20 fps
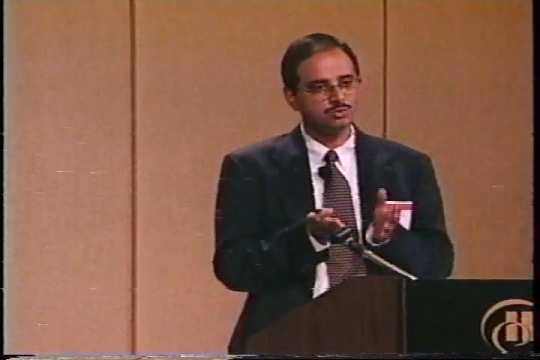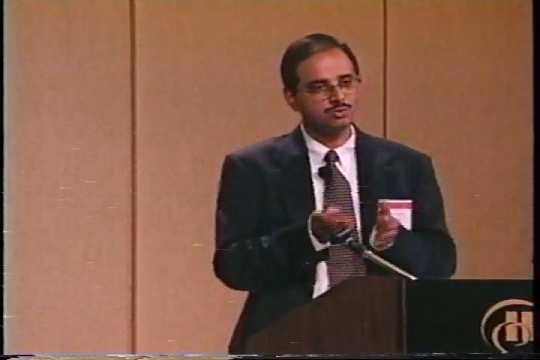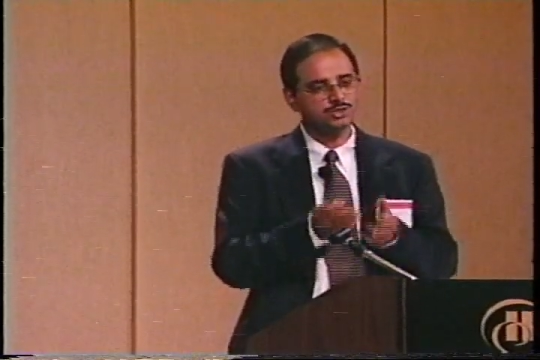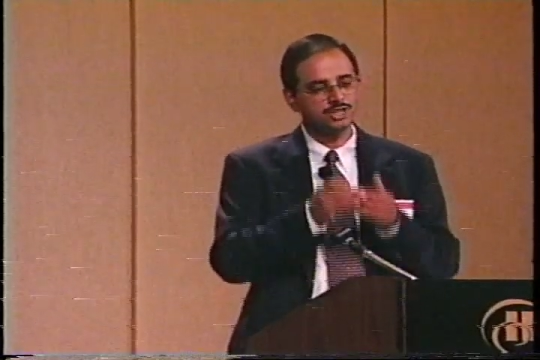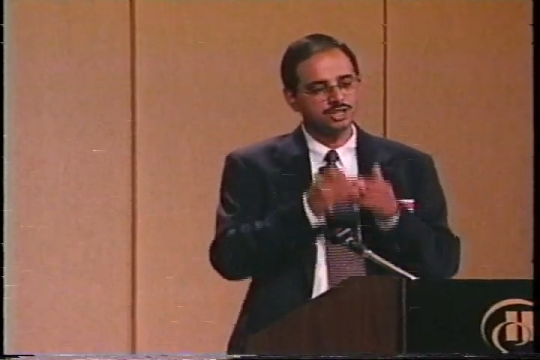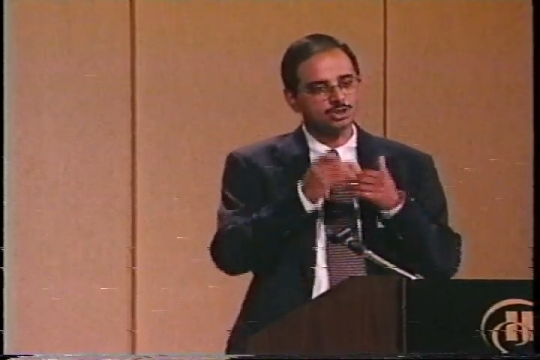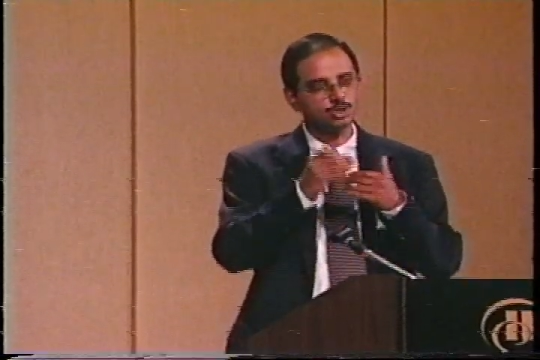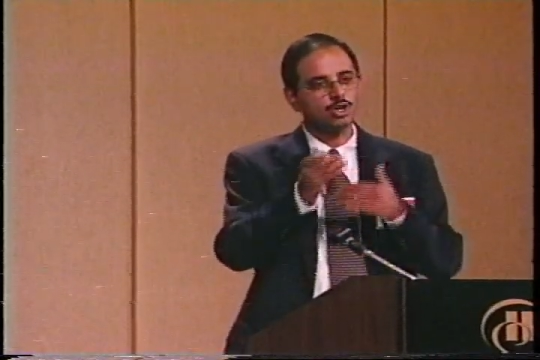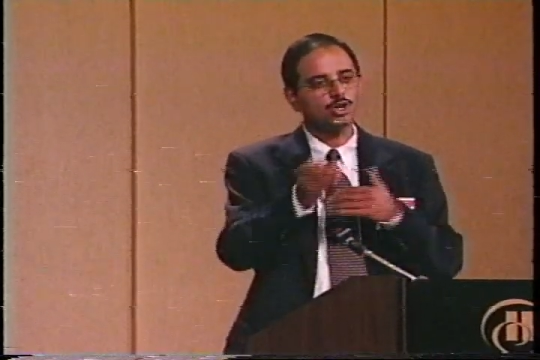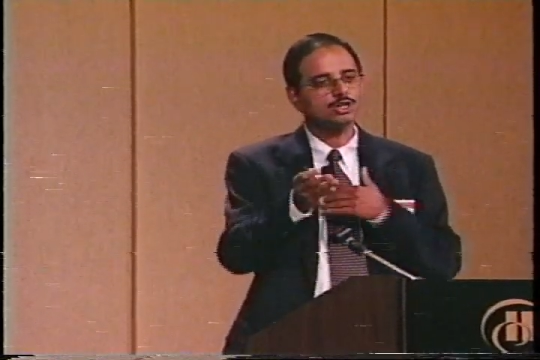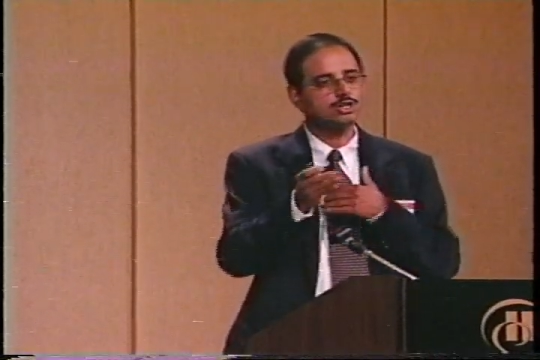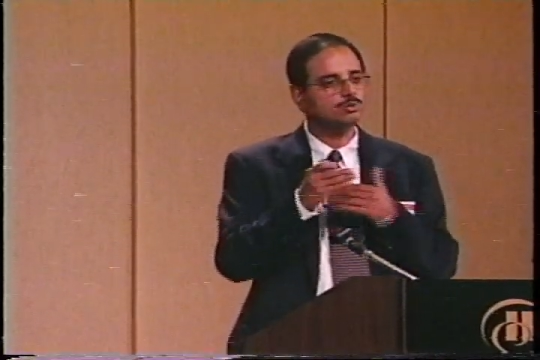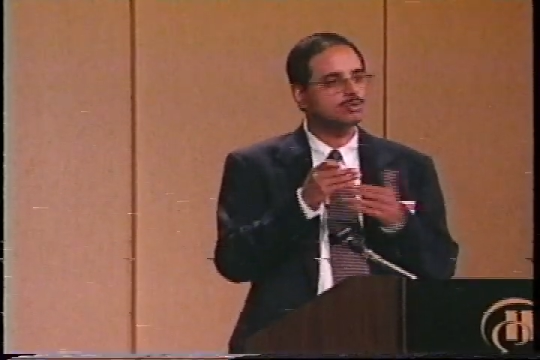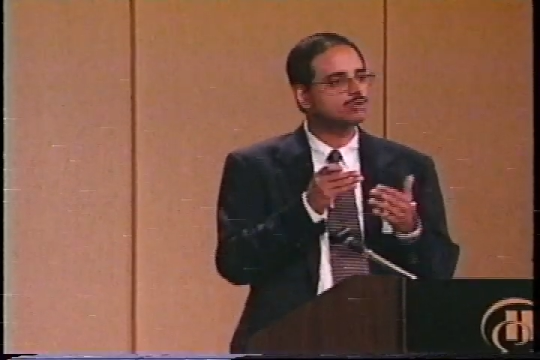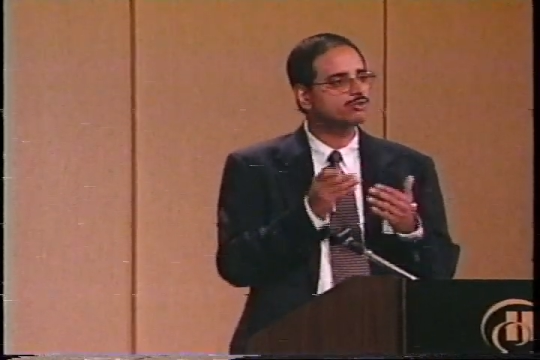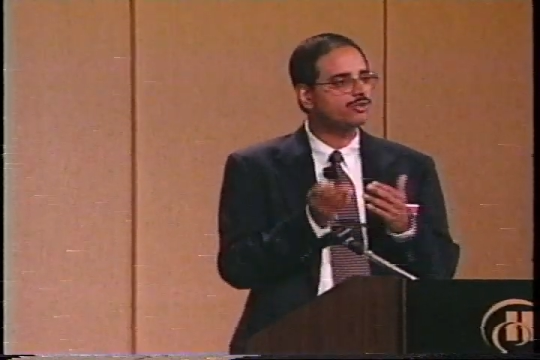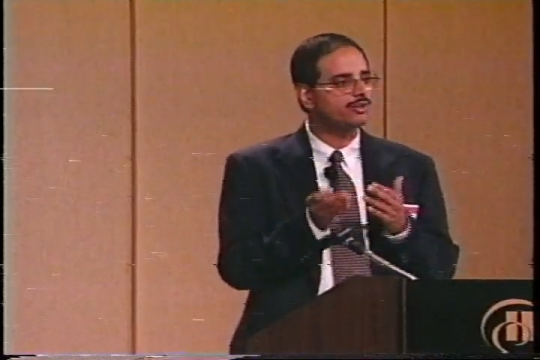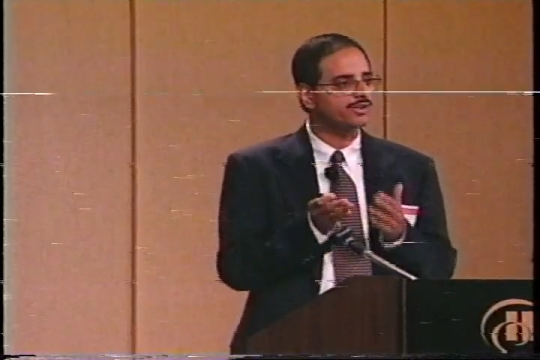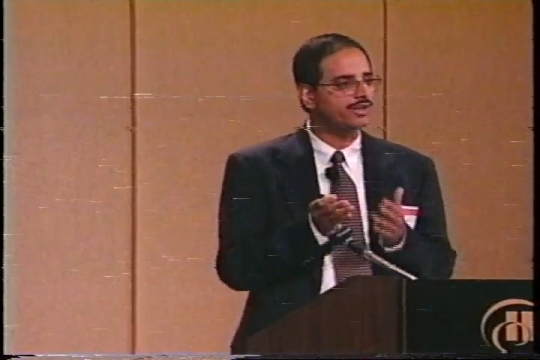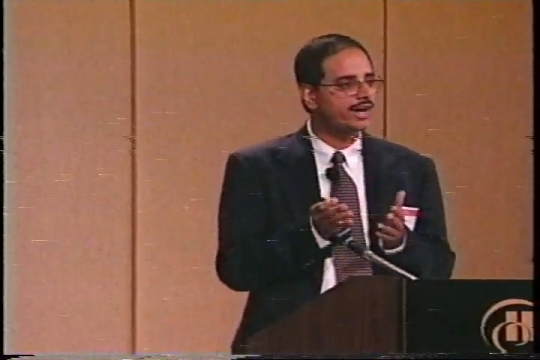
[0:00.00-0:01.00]
which I talked
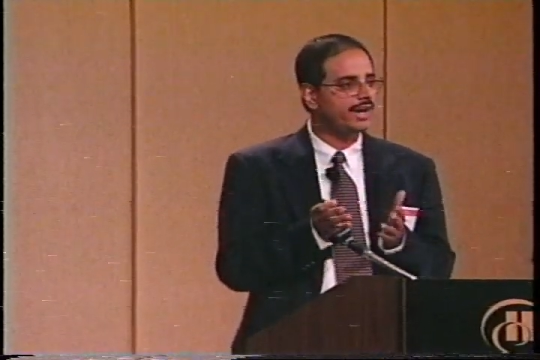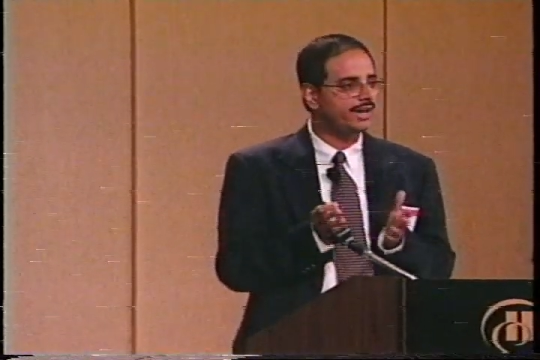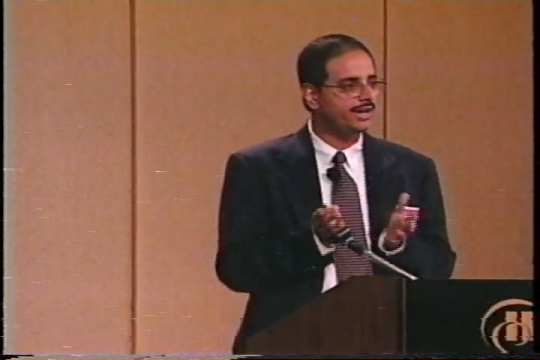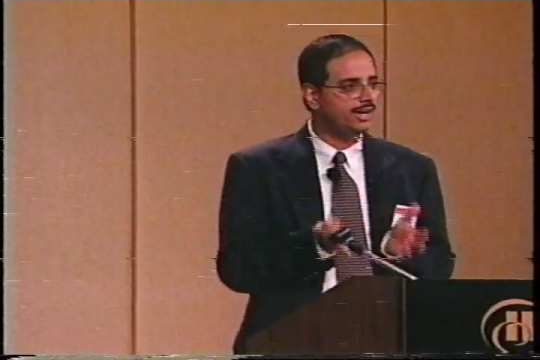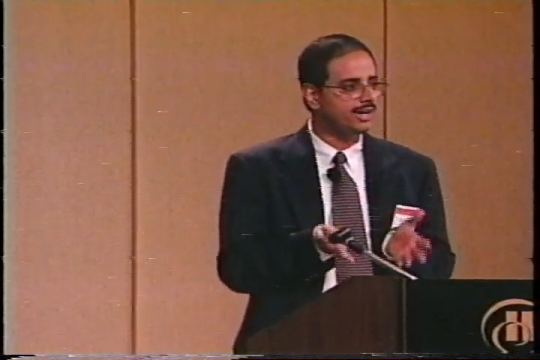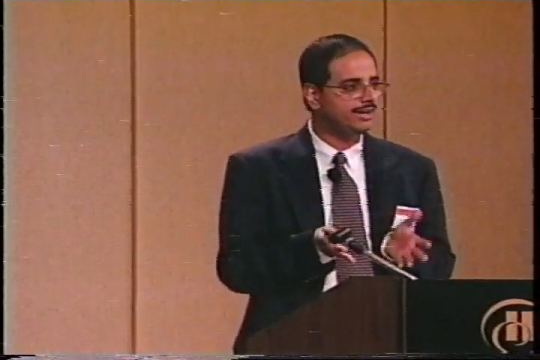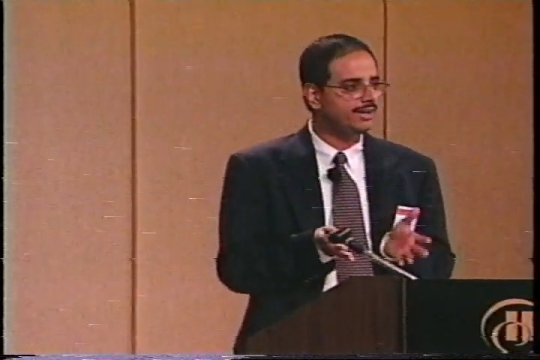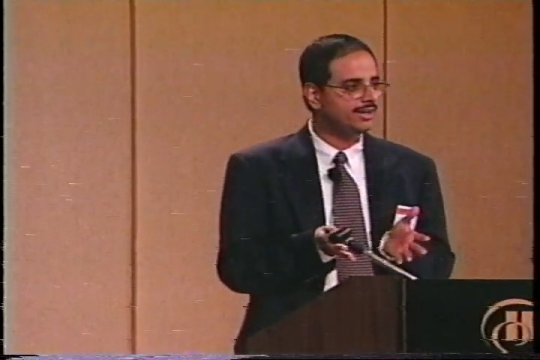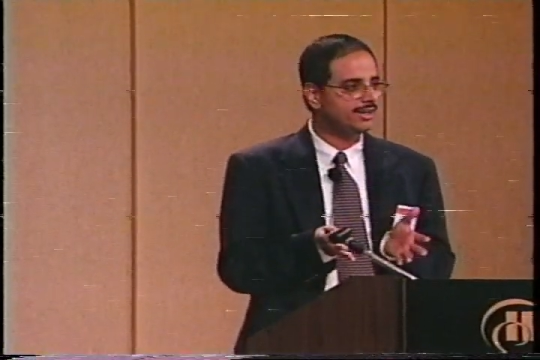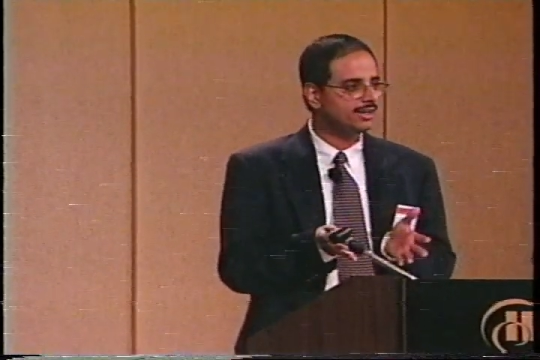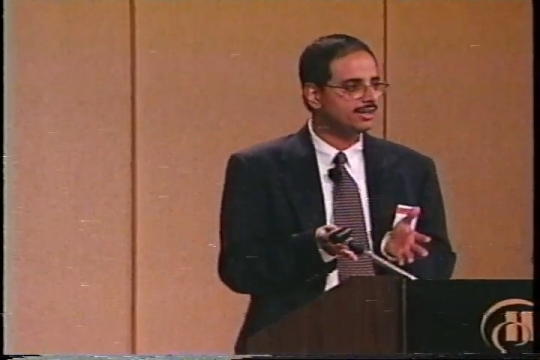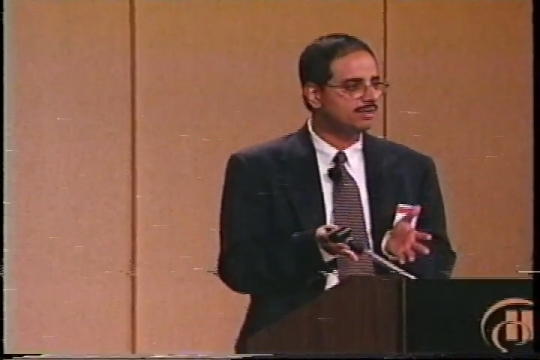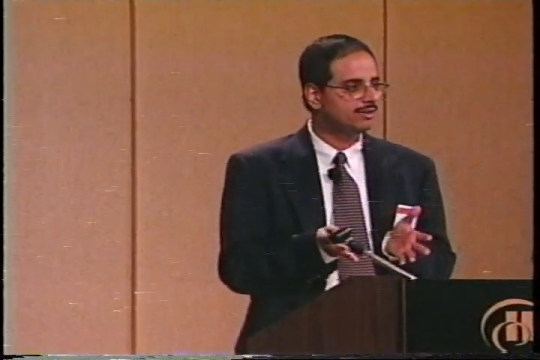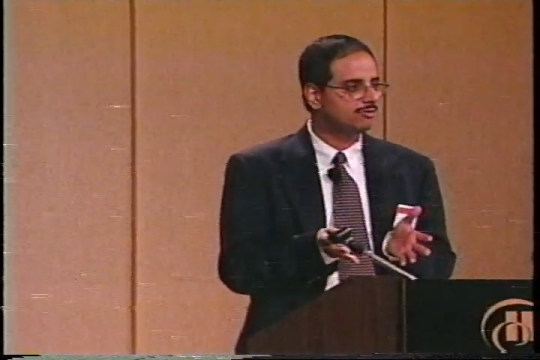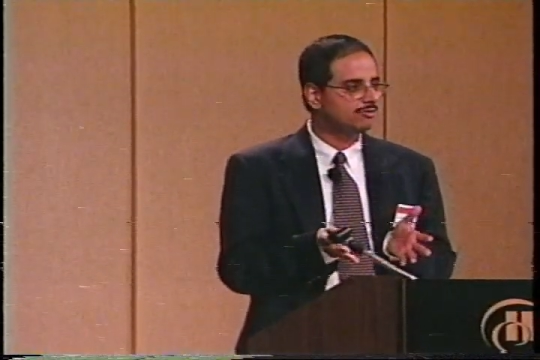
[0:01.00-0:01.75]
about for the ILD,